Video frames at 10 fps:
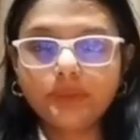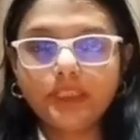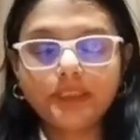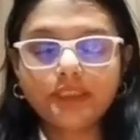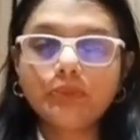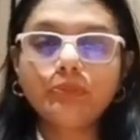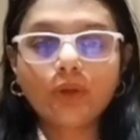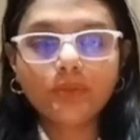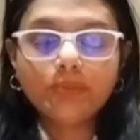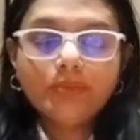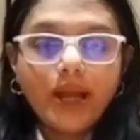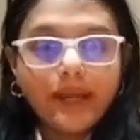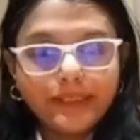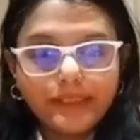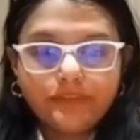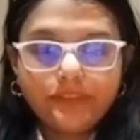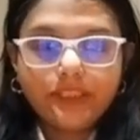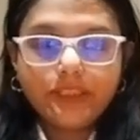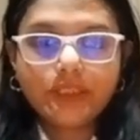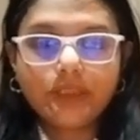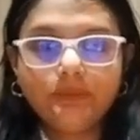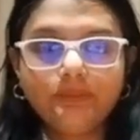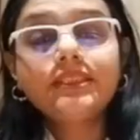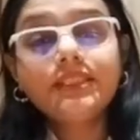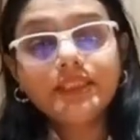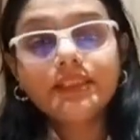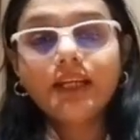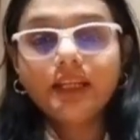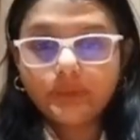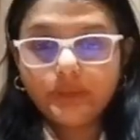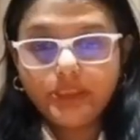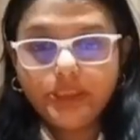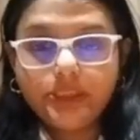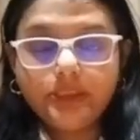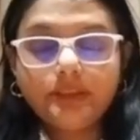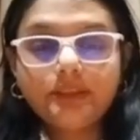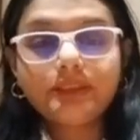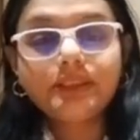That is the problem identification. Data acquisition, the